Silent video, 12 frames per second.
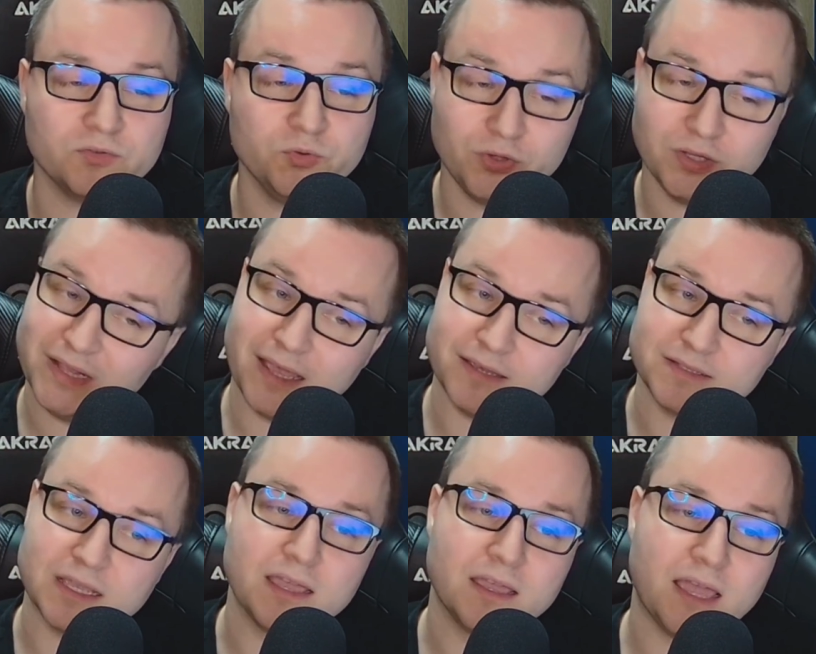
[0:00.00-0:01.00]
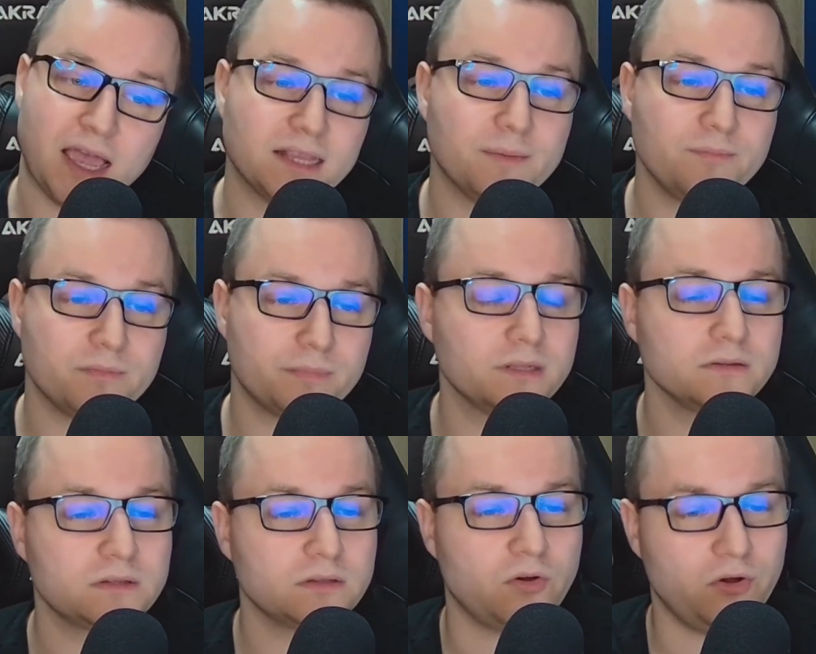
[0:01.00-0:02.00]
utilize, adapt, build
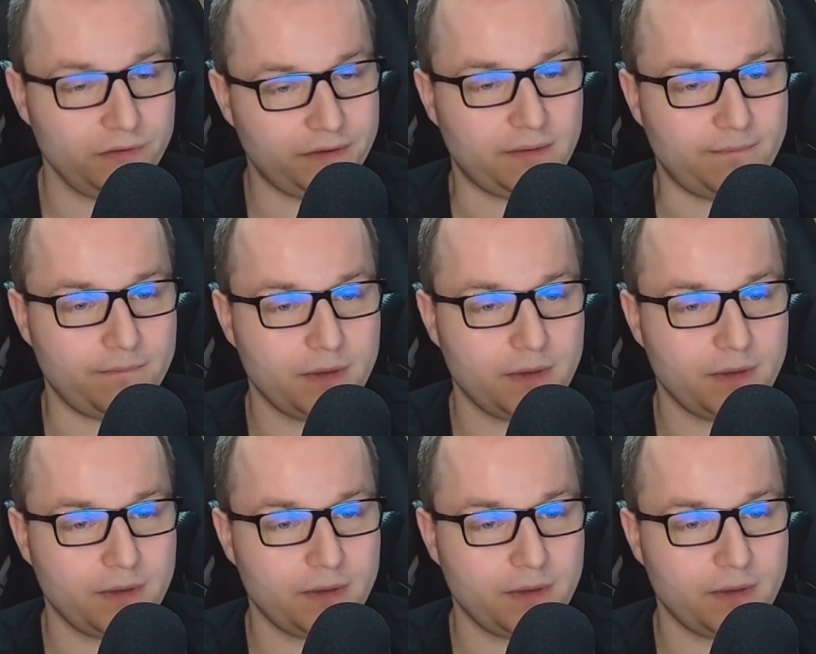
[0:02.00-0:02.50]
on them?